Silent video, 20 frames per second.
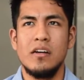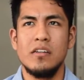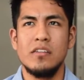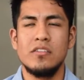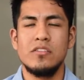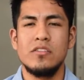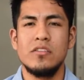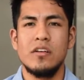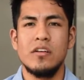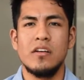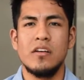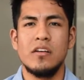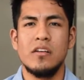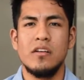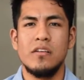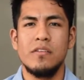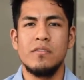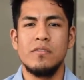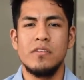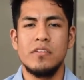
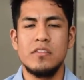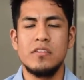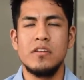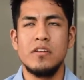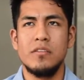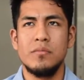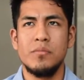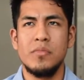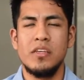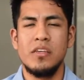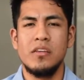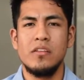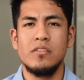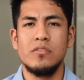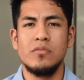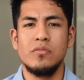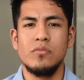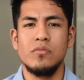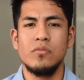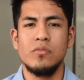started me
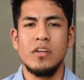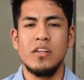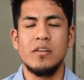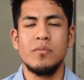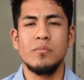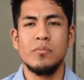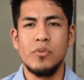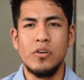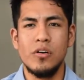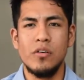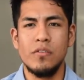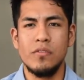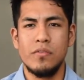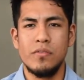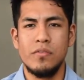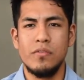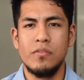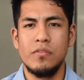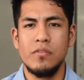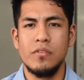to get involved
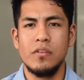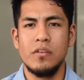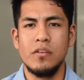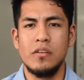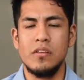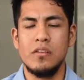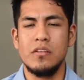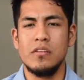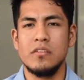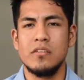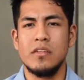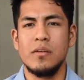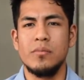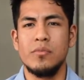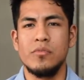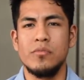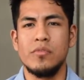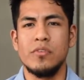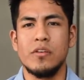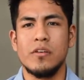in this type
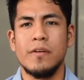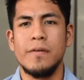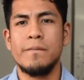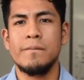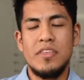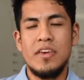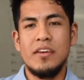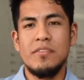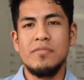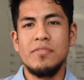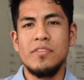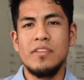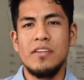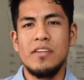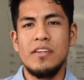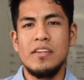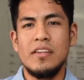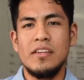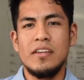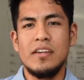of work.
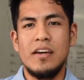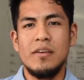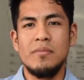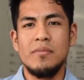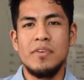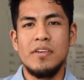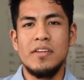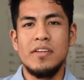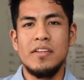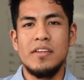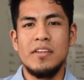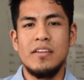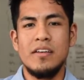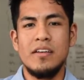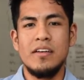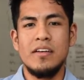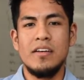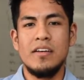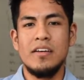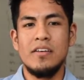Thankfully, I met
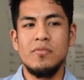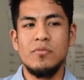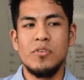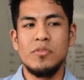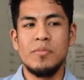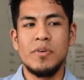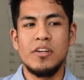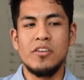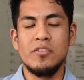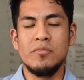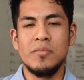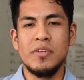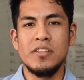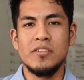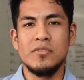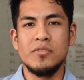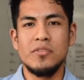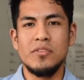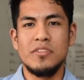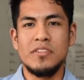one of my good
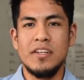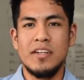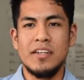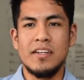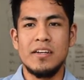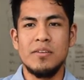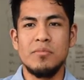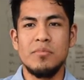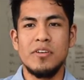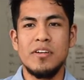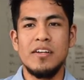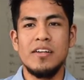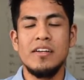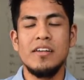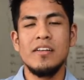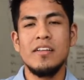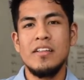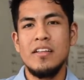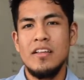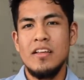mentors, Tanya Cabrera,
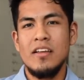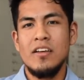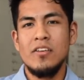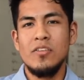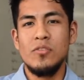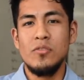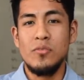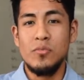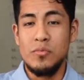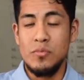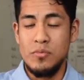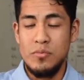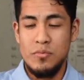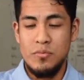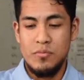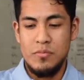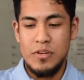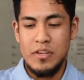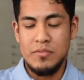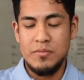who
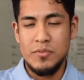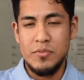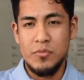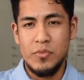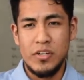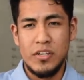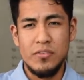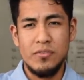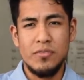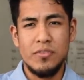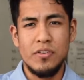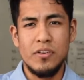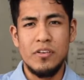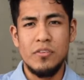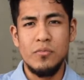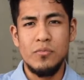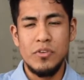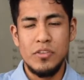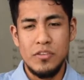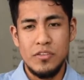has been working
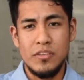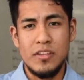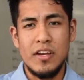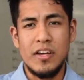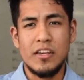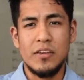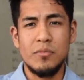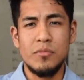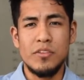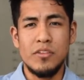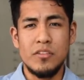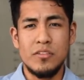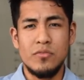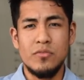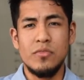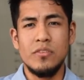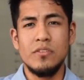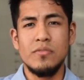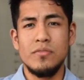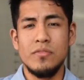with undocumented
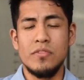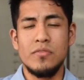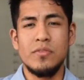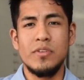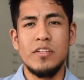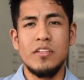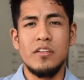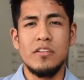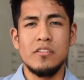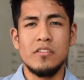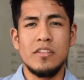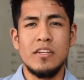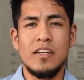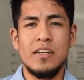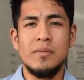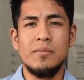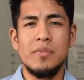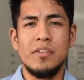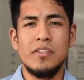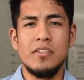students for a really long
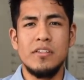time,